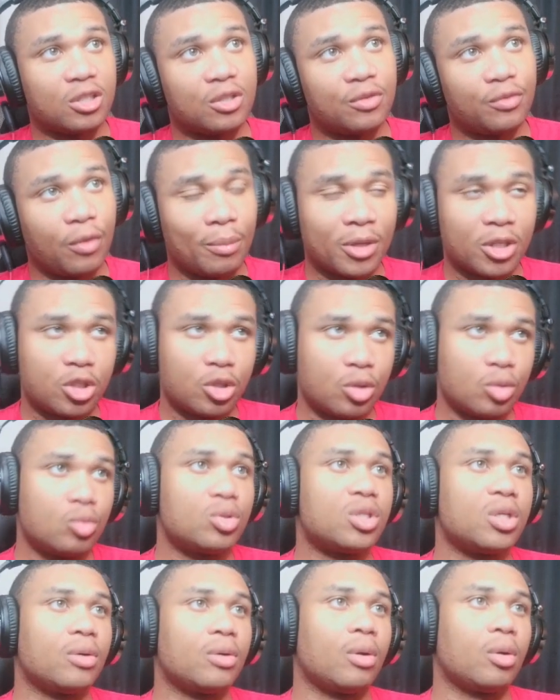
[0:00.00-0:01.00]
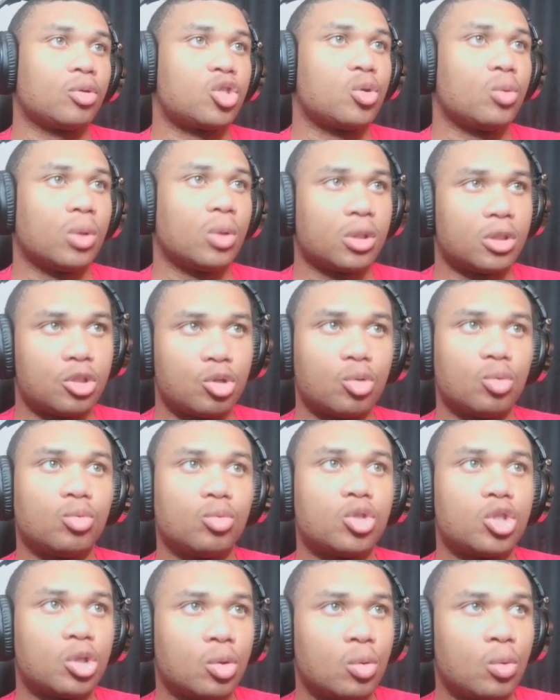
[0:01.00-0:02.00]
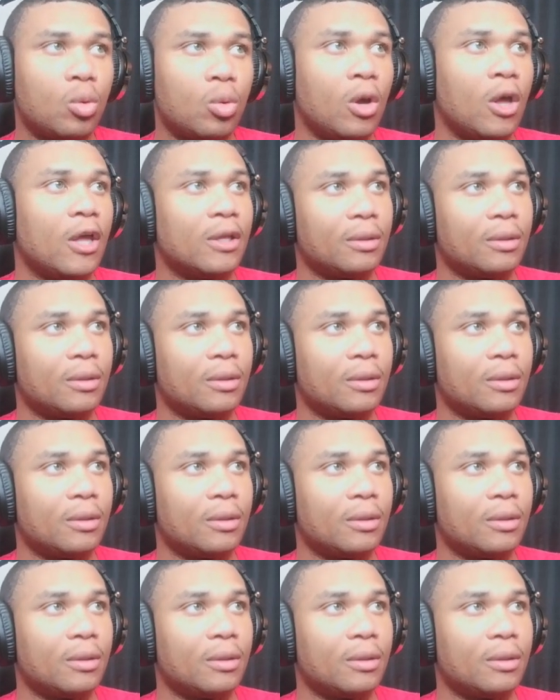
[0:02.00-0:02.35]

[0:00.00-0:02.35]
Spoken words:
is from a 2/0 to a 2/2.